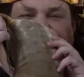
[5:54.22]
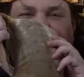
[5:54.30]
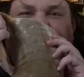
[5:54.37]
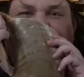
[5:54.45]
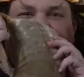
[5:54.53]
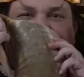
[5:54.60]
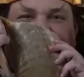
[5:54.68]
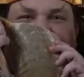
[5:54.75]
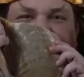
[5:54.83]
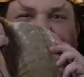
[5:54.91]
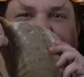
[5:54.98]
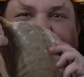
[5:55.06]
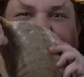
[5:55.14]

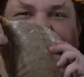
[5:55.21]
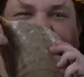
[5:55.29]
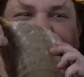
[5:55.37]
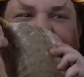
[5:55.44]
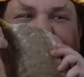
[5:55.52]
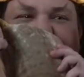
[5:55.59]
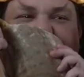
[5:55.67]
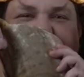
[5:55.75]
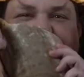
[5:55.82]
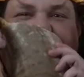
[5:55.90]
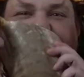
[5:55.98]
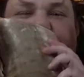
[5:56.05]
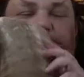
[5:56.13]

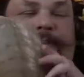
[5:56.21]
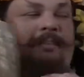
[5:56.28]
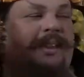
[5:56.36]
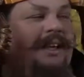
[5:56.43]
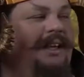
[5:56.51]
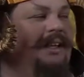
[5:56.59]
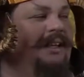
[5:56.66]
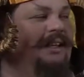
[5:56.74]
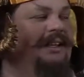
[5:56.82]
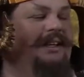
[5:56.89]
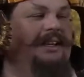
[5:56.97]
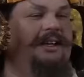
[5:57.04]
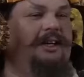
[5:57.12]
"Yes.
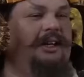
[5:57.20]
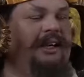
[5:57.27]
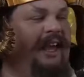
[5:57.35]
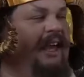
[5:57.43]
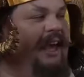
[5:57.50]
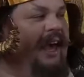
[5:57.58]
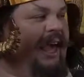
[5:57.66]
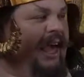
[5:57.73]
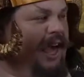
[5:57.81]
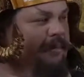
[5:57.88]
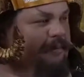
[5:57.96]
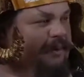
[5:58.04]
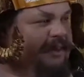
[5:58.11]
Okay, I'll
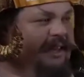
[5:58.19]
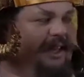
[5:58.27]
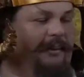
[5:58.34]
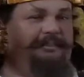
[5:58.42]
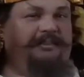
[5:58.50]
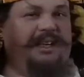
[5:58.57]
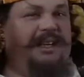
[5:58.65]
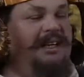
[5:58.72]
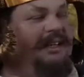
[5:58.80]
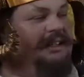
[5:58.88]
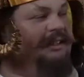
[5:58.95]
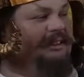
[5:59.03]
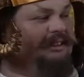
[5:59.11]
help you then."
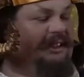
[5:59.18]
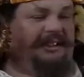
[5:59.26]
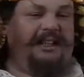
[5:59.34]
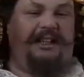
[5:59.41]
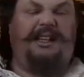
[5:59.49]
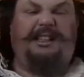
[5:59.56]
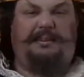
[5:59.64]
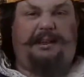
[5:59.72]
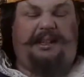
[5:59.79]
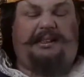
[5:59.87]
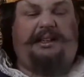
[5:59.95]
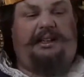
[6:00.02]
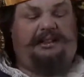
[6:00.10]
So the youngest
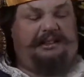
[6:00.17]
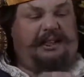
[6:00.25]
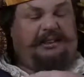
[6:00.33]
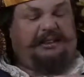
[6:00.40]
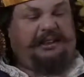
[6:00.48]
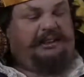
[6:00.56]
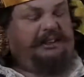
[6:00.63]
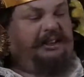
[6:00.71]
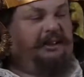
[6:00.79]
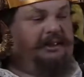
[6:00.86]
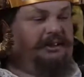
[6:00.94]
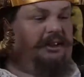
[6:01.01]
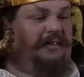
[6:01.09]
MacLeod daughter, she
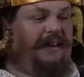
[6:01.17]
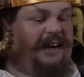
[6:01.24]
goes over